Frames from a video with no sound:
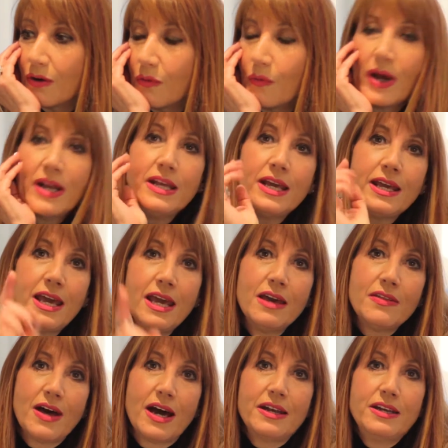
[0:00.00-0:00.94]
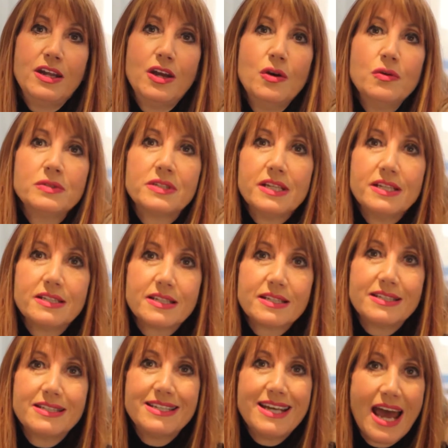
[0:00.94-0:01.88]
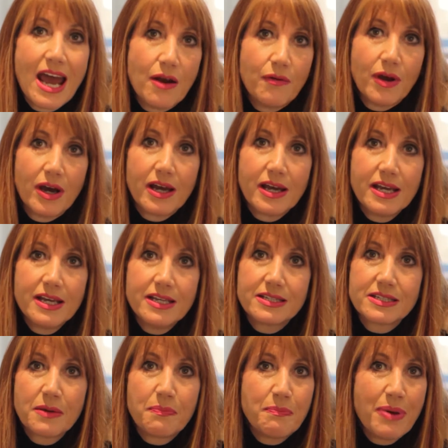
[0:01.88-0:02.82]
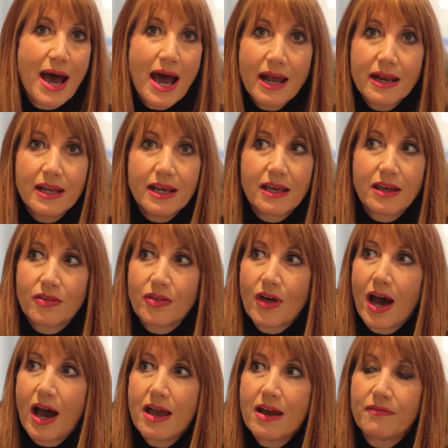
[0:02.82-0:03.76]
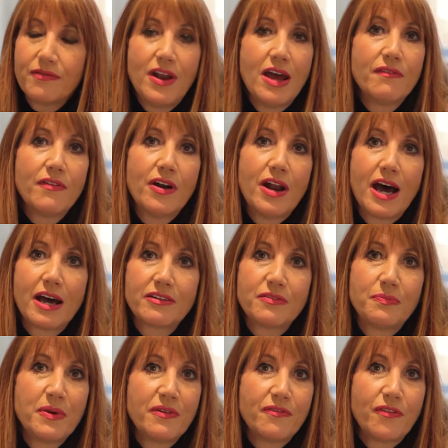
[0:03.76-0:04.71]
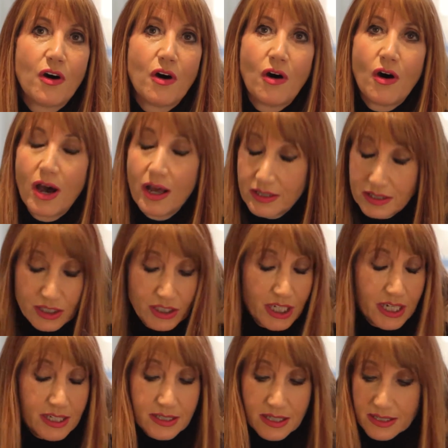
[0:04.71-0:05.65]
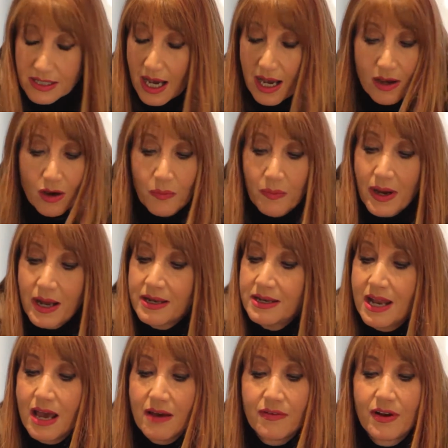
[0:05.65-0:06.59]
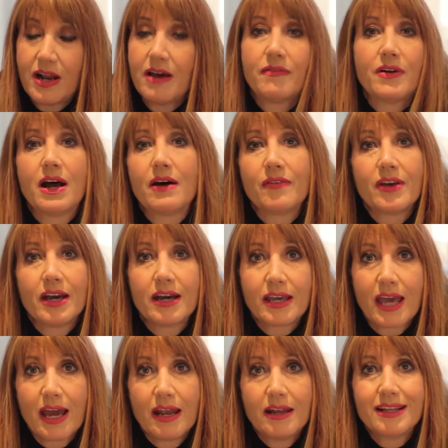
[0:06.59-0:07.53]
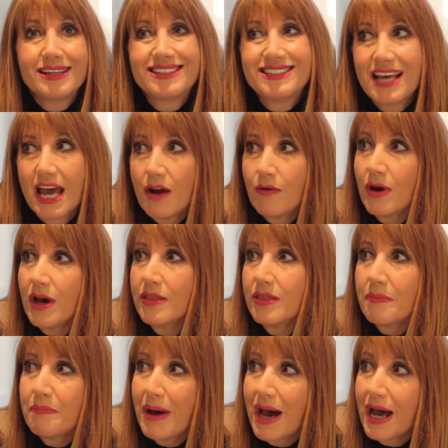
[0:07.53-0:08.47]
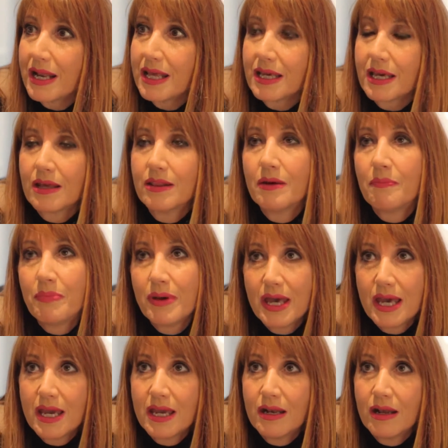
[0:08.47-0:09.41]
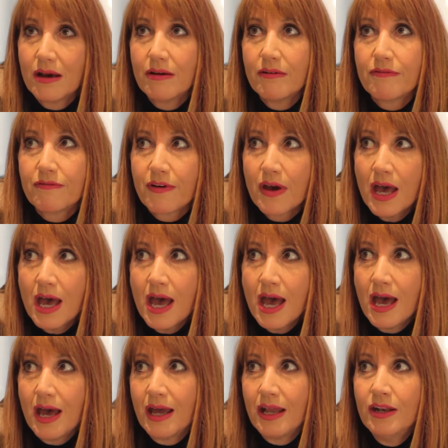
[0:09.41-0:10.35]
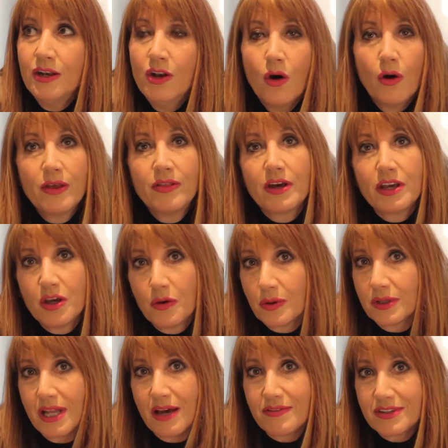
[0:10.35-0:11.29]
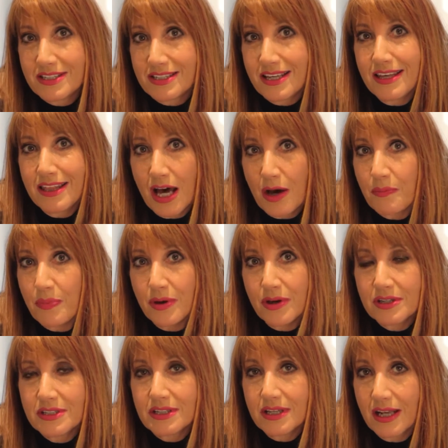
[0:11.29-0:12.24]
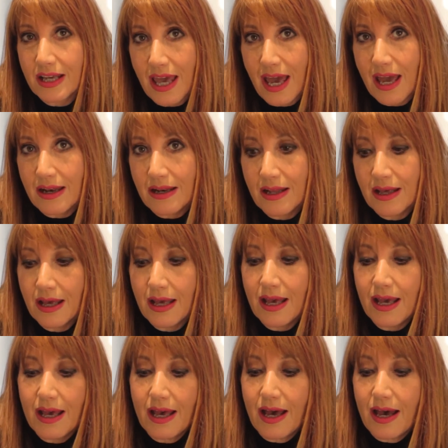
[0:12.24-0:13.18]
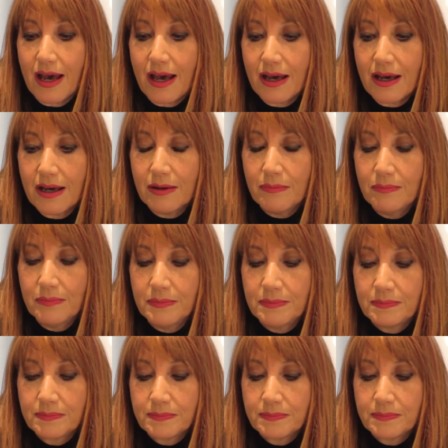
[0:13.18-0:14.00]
When you hear that news, it's a terror, it's a panic that I have never had before. And Jesus, I hope I never, ever have it again. The terror and the panic and the pain of knowing that you will never see that person again. It